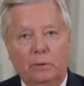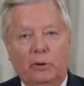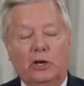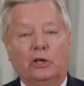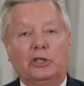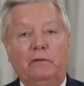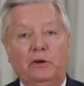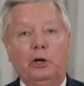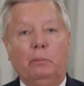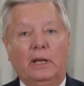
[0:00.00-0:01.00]
Because if
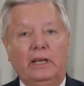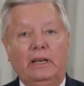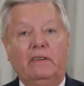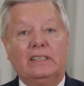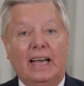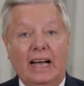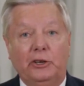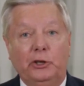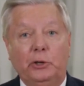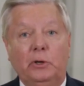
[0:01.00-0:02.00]
you believe, as I
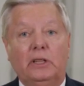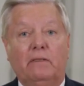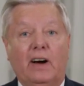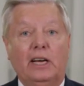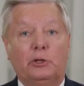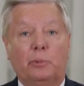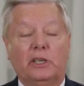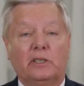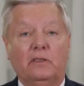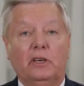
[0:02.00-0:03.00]
do, and the Vice
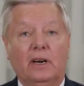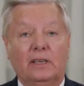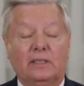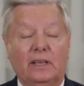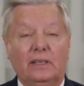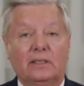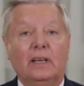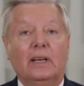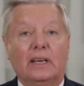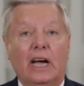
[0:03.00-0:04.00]
President of the United States,
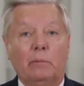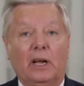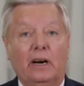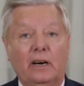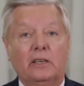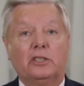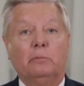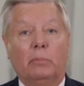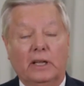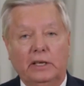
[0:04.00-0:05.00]
Kamala
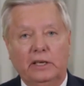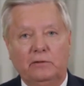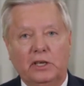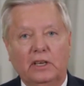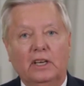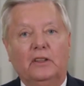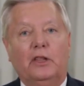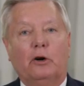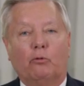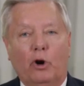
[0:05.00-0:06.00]
Harrison, believes,
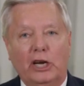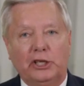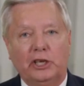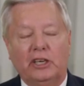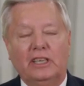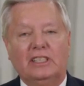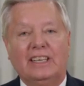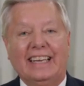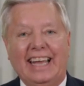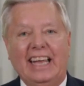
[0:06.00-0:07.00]
that Russia is
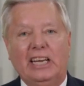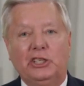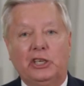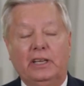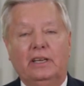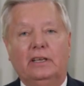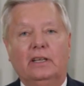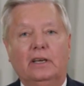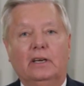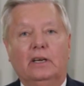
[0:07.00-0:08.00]
engaged in
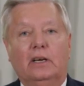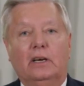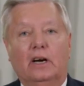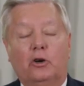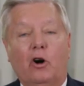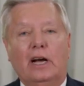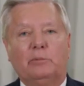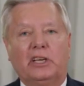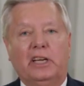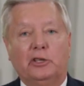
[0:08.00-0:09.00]

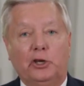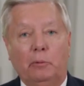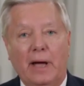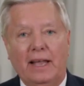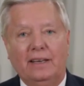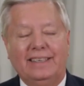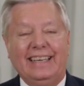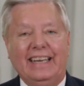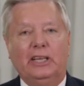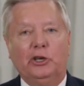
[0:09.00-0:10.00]
crimes against humanity
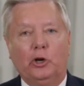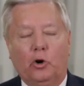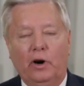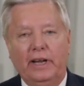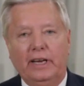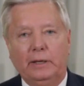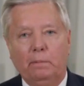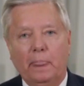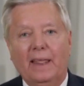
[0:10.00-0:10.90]
in Ukraine,